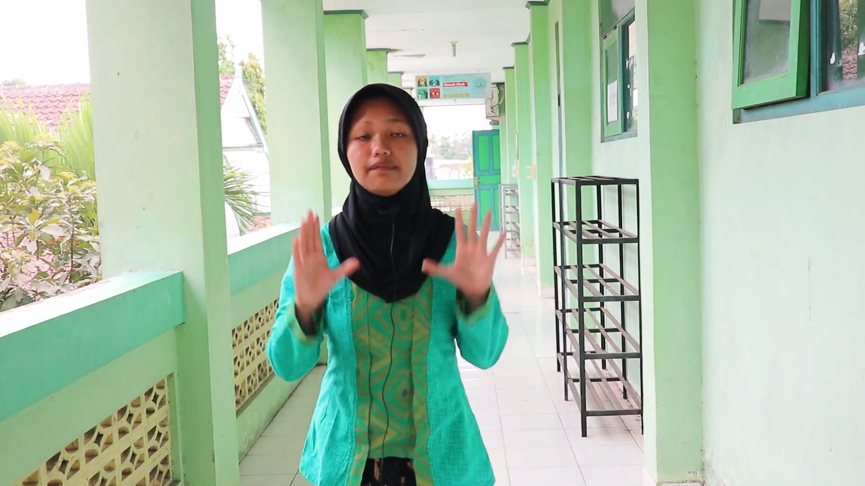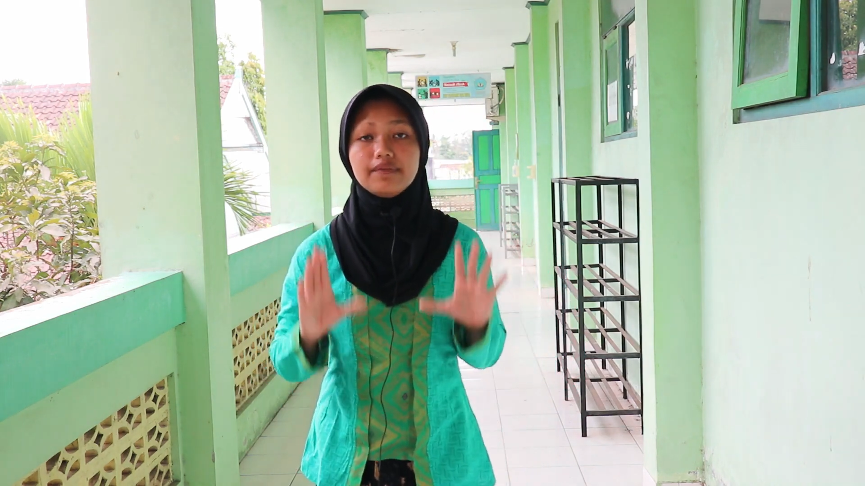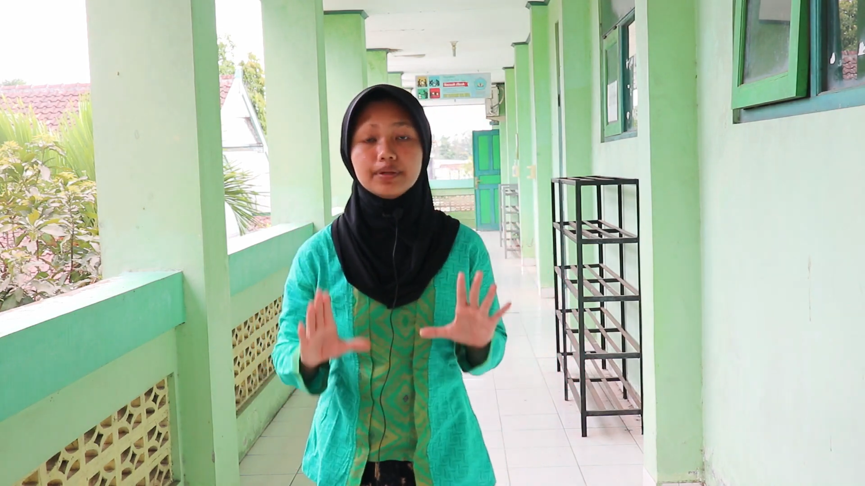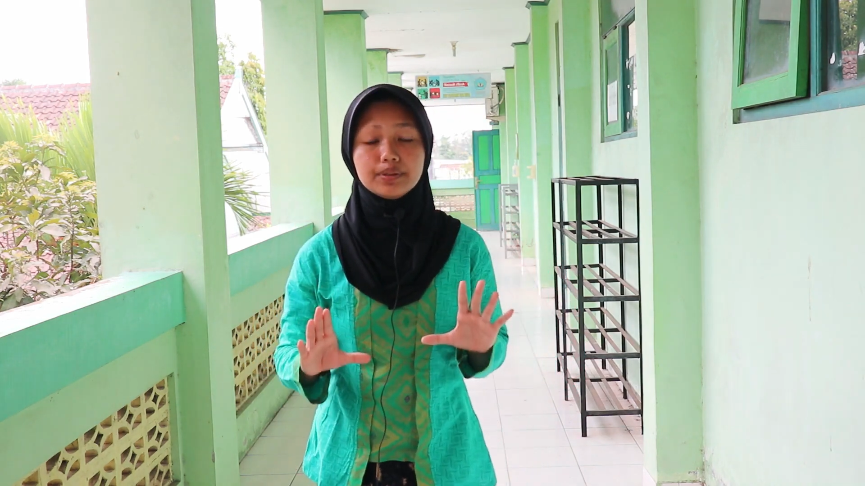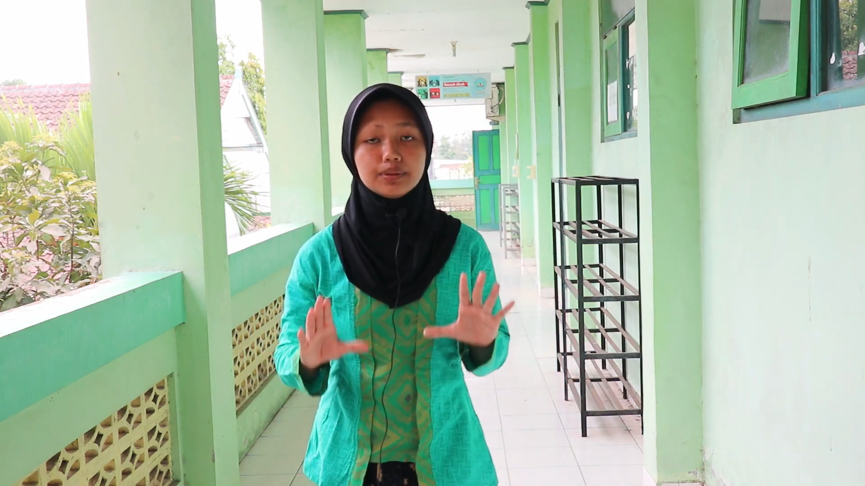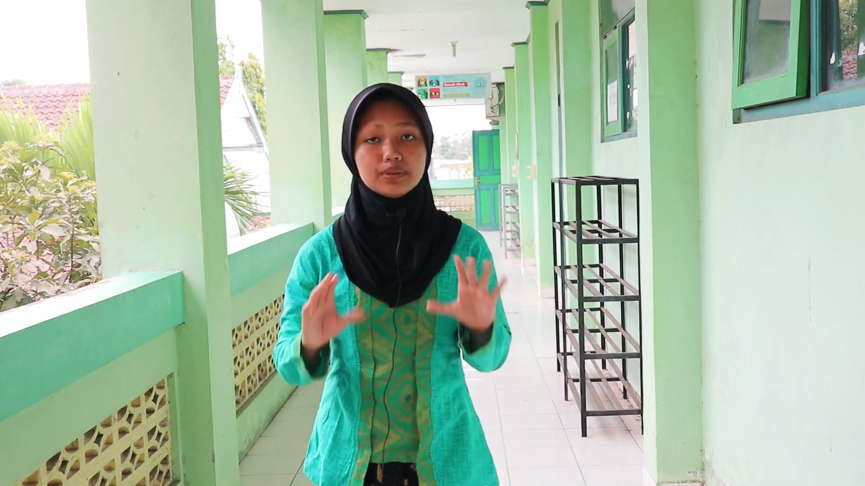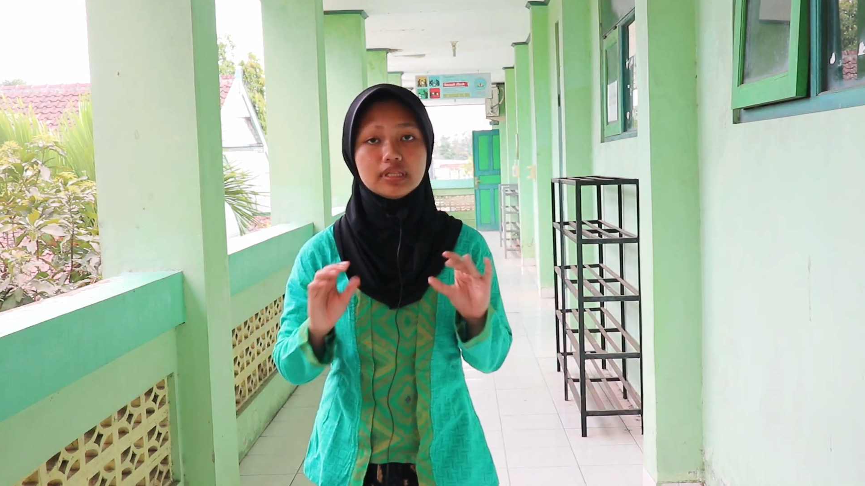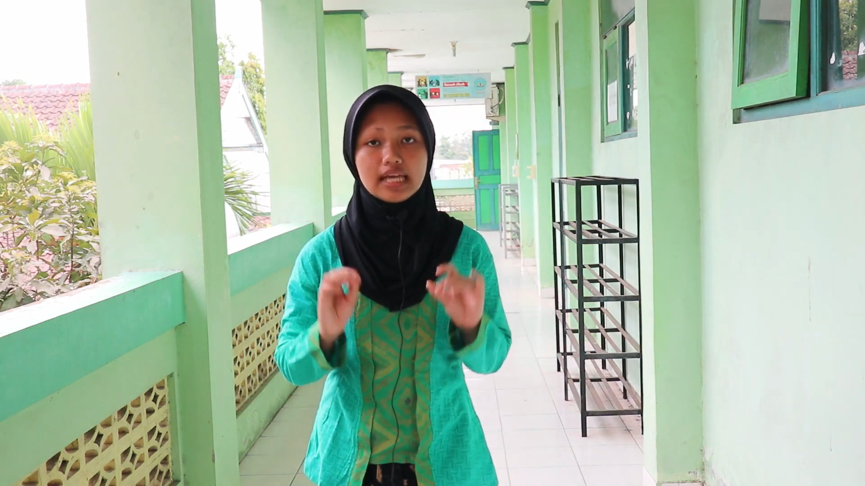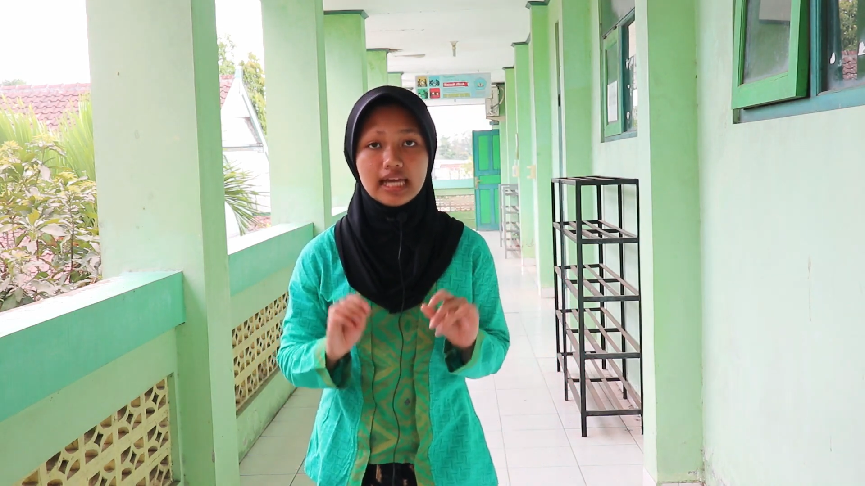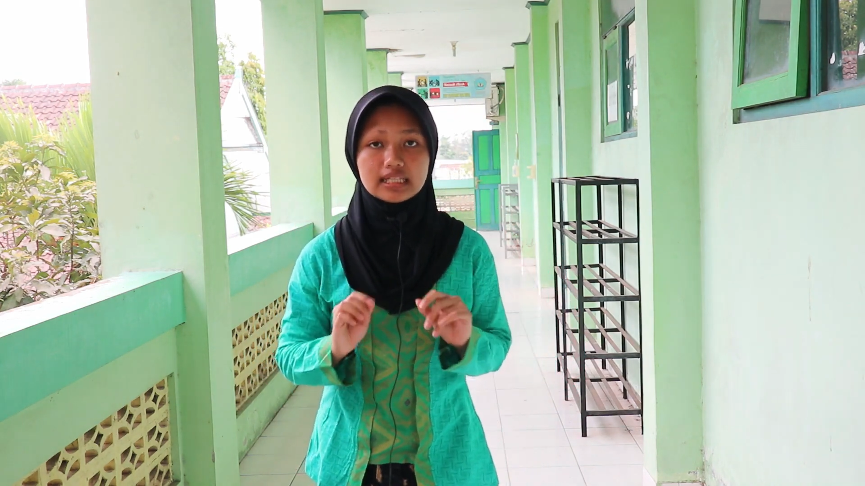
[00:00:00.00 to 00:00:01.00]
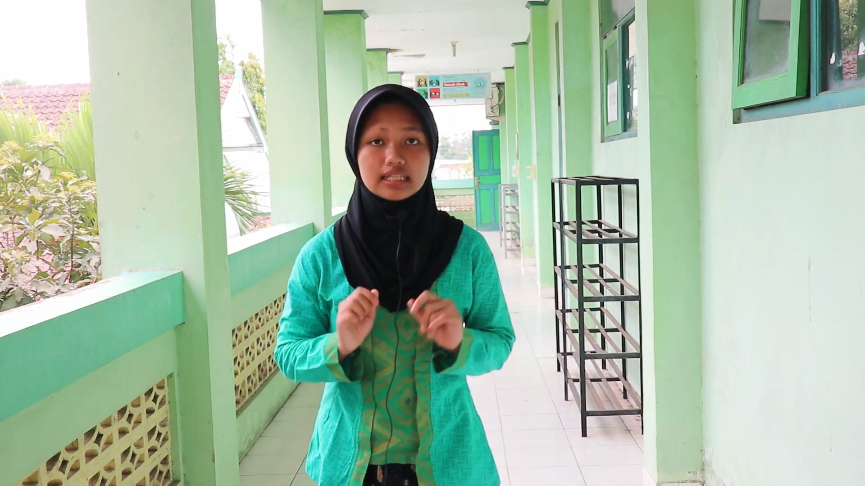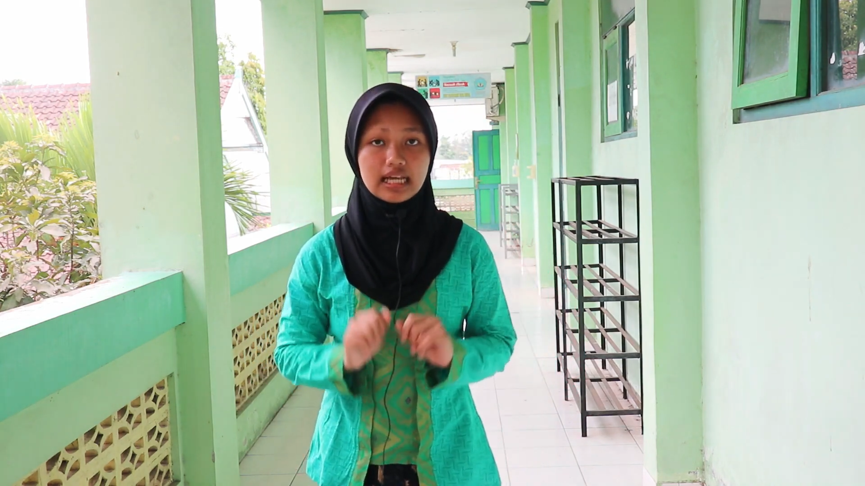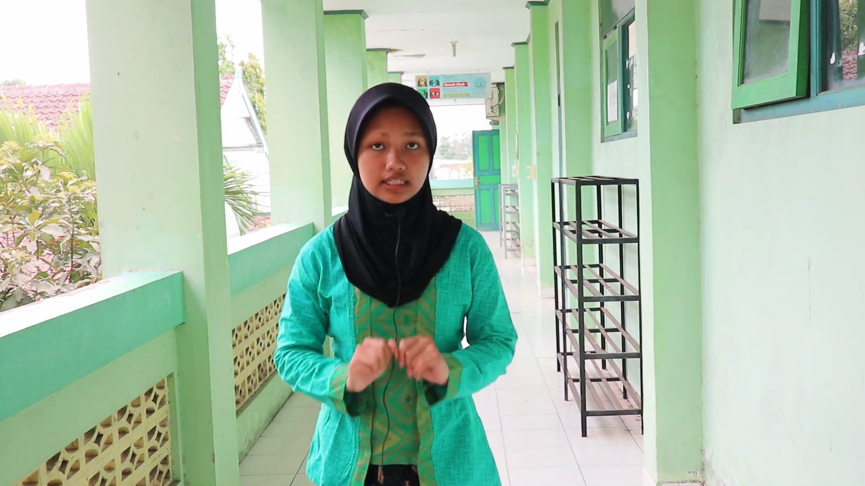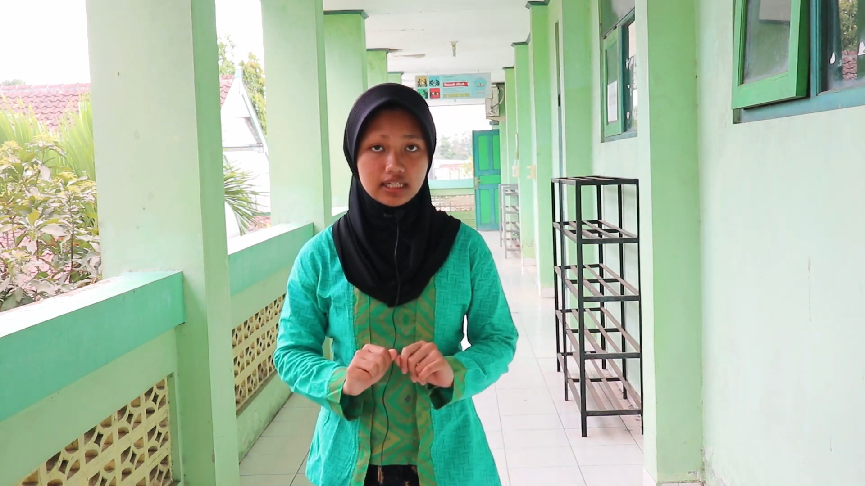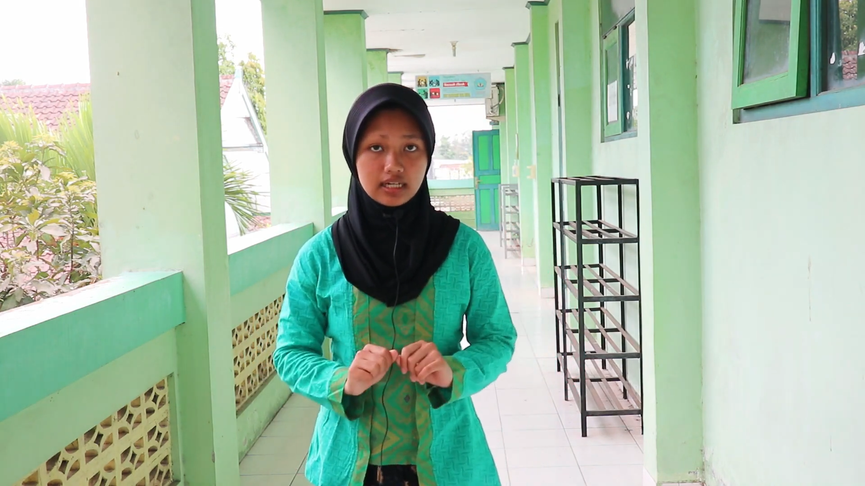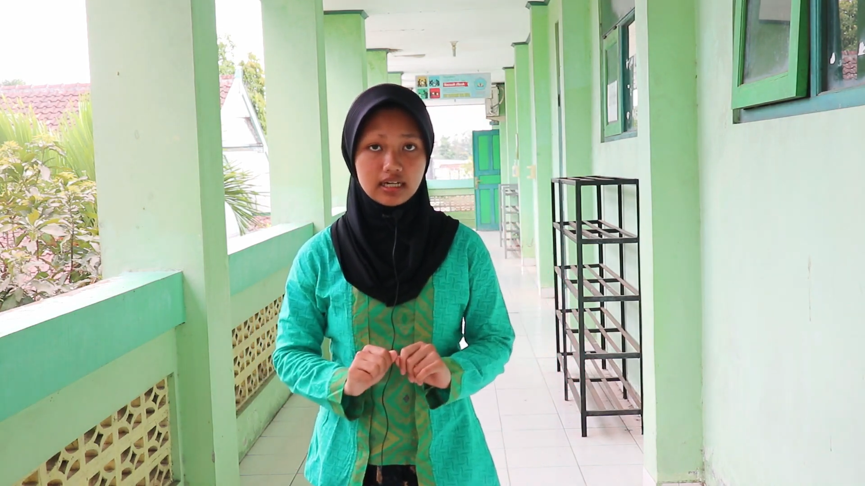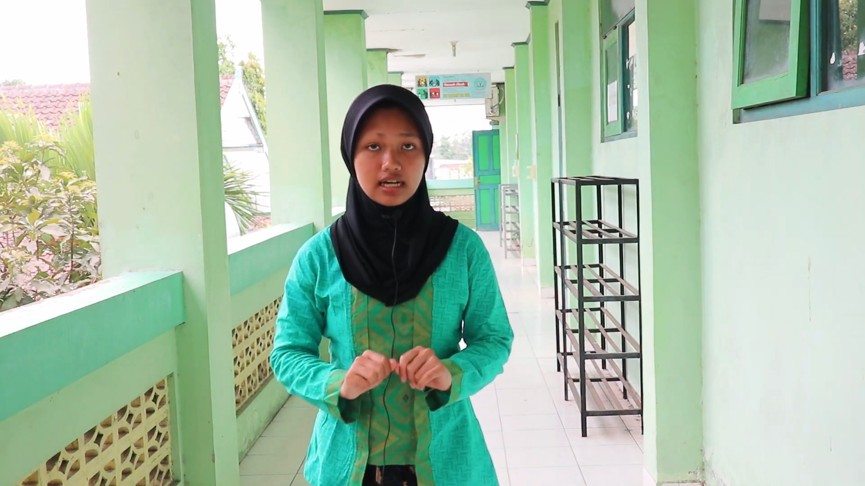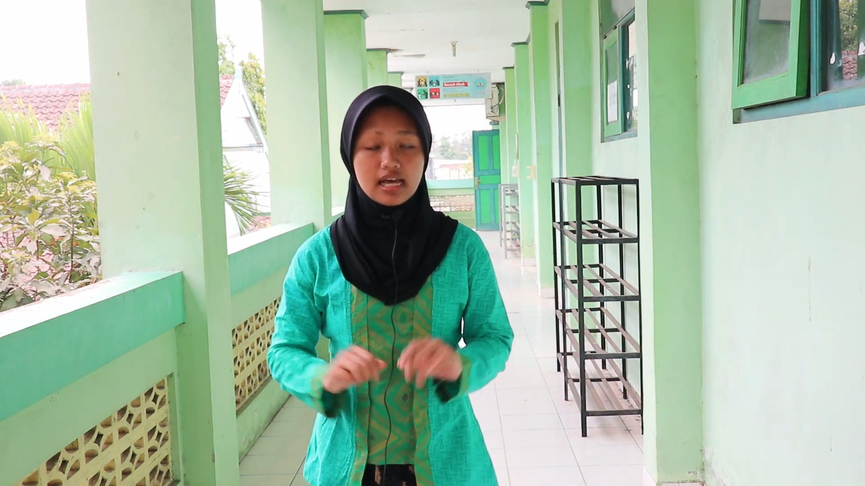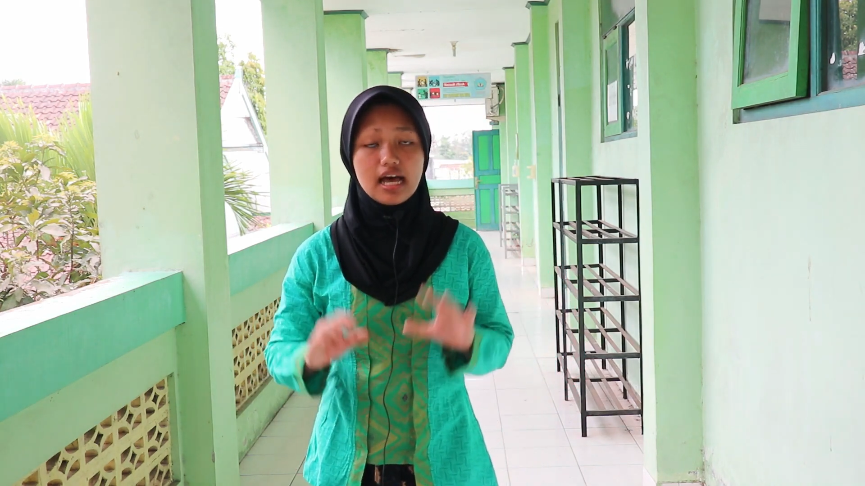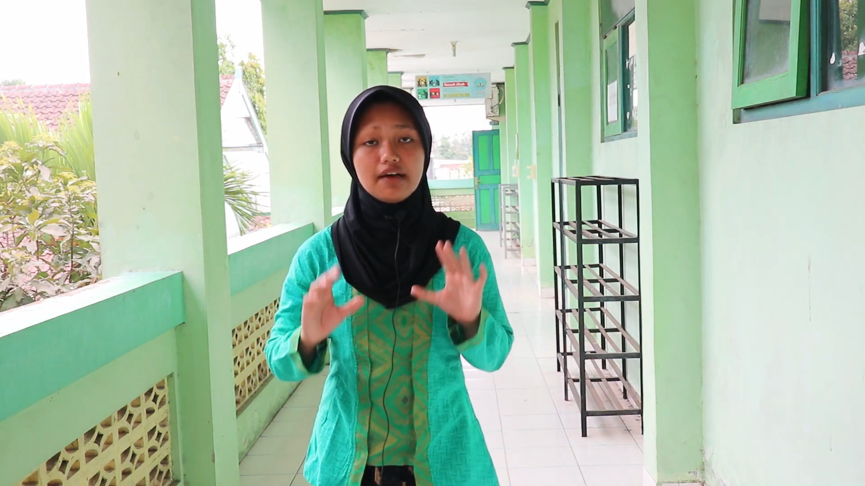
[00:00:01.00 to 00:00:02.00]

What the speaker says: A few days later,